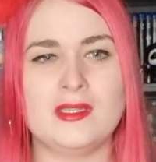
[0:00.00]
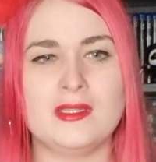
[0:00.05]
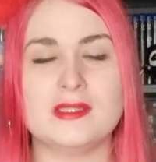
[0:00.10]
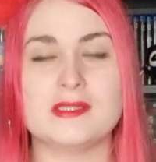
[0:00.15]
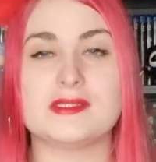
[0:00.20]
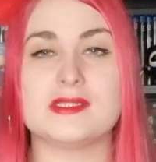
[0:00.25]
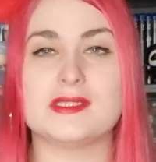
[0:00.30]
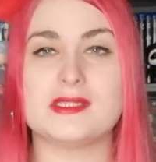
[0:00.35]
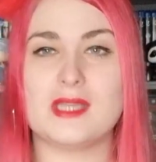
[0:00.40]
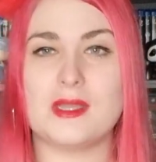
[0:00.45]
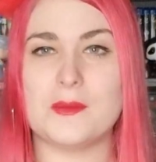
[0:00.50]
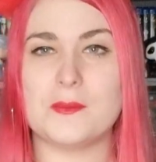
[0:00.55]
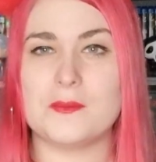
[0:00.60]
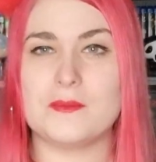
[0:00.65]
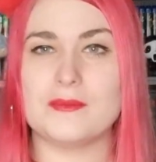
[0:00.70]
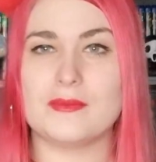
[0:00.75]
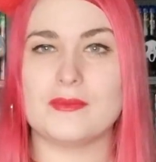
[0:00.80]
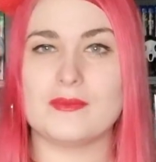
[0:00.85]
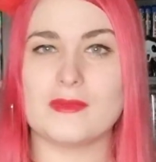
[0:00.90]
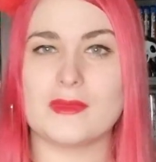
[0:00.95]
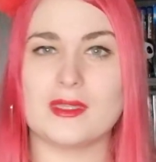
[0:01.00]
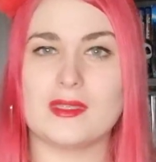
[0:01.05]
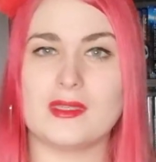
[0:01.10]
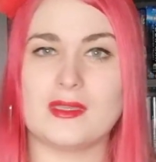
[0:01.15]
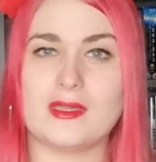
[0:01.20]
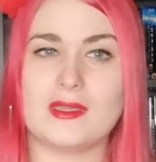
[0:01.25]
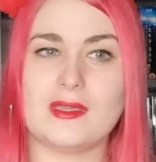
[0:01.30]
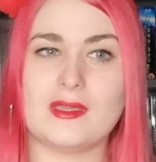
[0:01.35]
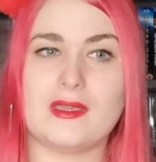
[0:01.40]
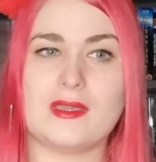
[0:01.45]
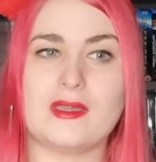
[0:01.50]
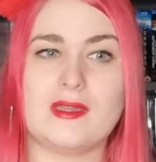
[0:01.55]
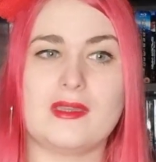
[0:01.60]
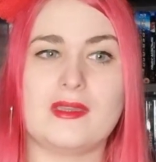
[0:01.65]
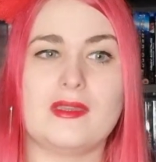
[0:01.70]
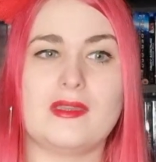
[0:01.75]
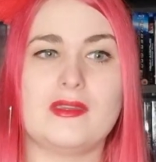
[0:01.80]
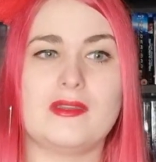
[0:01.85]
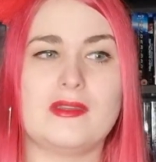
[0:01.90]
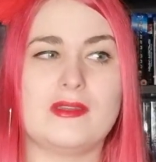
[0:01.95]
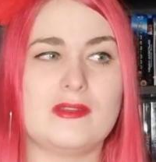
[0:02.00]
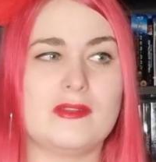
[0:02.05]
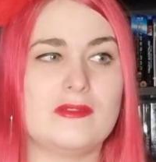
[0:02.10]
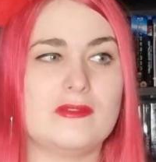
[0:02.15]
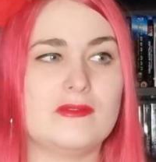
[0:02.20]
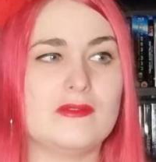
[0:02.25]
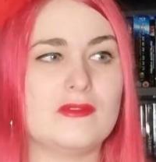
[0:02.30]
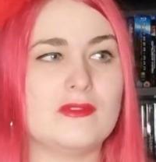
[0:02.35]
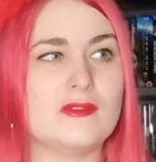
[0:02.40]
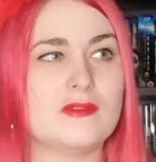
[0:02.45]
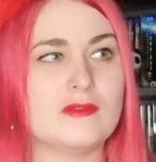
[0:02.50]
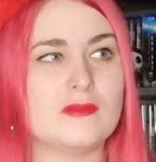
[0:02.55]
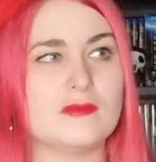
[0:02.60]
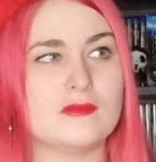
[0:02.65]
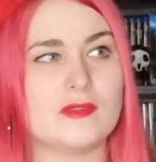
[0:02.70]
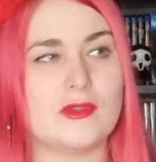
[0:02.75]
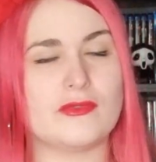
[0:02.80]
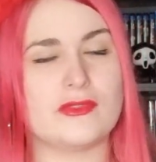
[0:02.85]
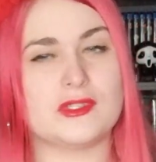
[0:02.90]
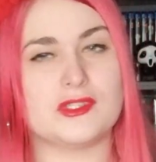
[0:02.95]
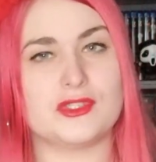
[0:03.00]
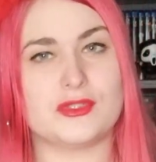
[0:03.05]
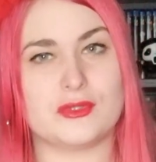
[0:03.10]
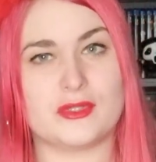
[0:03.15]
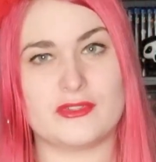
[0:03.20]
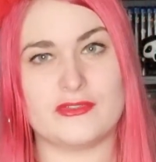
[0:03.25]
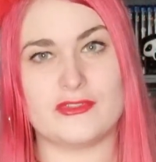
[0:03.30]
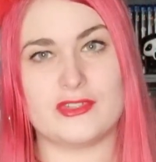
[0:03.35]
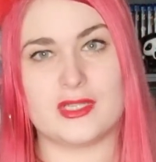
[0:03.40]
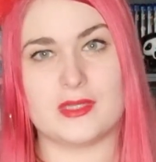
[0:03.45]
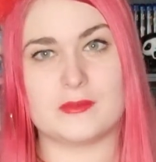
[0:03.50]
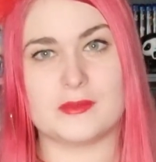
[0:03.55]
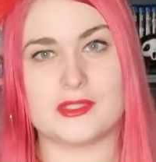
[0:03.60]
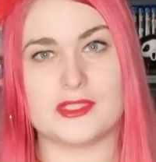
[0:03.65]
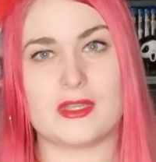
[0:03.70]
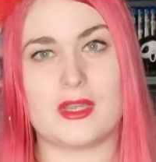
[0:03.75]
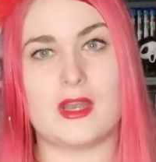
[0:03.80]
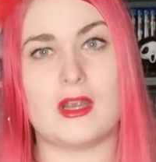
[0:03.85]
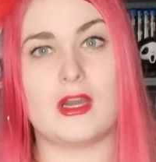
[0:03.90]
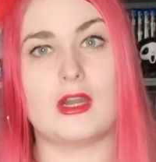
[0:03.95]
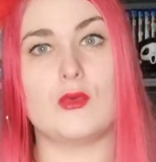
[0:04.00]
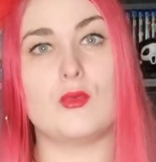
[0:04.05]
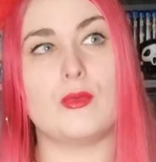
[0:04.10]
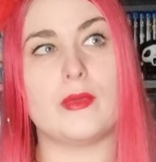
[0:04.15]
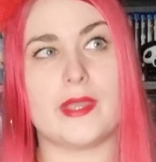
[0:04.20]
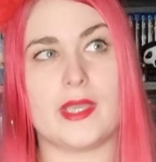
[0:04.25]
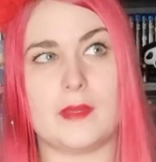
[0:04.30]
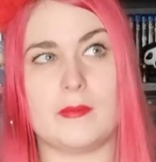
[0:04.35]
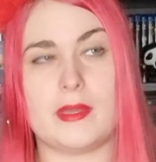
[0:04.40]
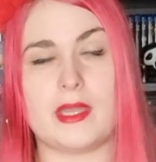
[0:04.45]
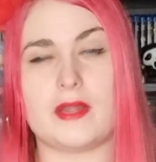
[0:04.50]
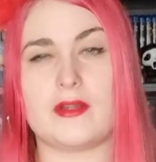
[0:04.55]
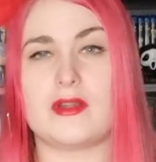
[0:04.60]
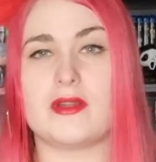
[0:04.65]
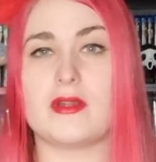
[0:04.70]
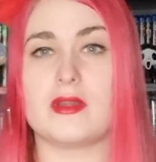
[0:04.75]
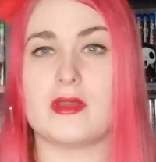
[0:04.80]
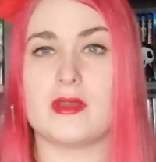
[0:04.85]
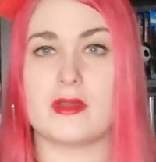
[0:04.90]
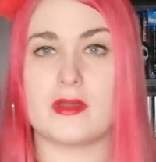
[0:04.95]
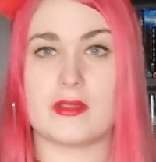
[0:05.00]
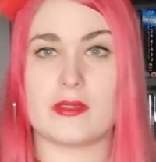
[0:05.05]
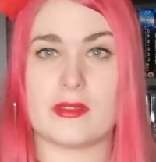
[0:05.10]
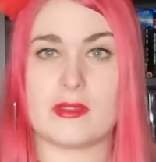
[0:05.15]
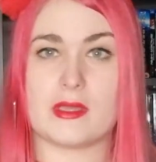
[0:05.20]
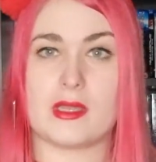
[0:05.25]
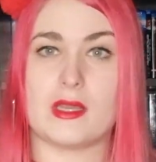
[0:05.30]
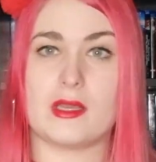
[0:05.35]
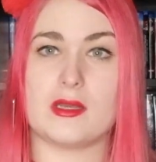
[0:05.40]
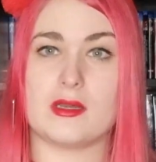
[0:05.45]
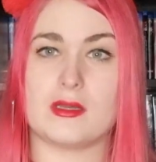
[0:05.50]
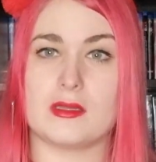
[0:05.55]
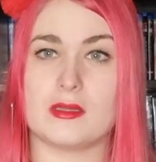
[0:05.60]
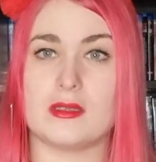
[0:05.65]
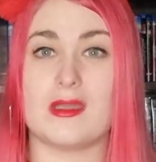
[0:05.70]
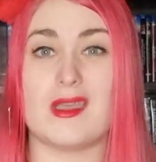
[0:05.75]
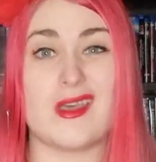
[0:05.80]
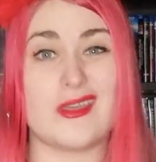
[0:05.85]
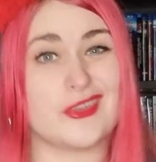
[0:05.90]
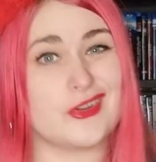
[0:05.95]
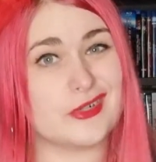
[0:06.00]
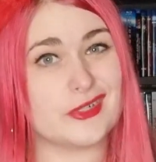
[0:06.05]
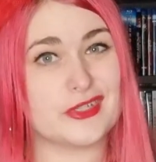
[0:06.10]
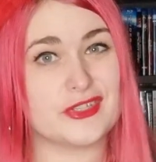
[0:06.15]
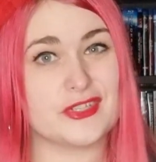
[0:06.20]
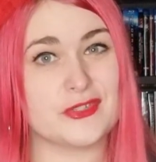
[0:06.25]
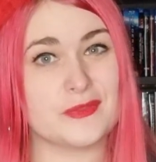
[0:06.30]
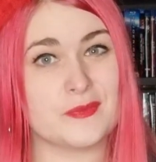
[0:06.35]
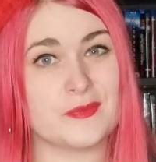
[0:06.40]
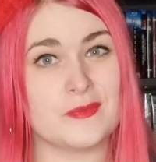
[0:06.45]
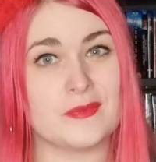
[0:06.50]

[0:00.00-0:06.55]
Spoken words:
some of the short films are way better than others.